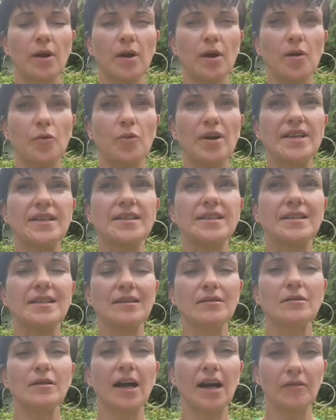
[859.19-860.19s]
we
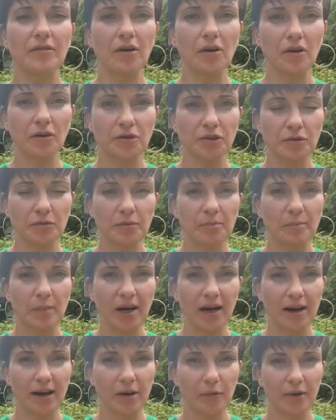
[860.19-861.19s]
still have a lot to
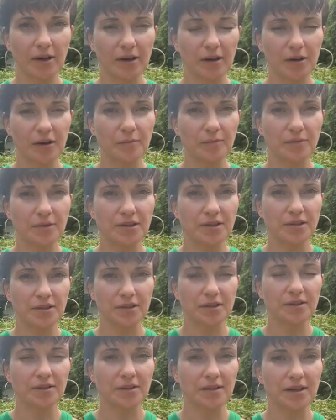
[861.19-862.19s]
unpack when it comes
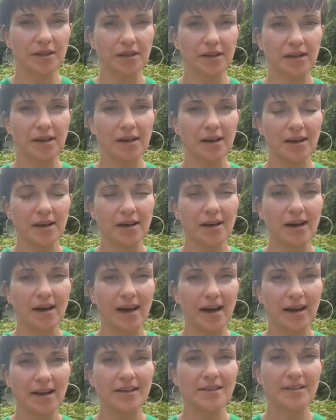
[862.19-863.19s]
to the
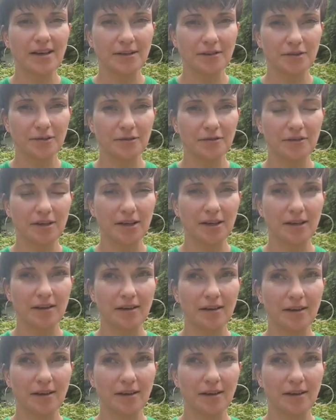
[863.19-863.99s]
high sensory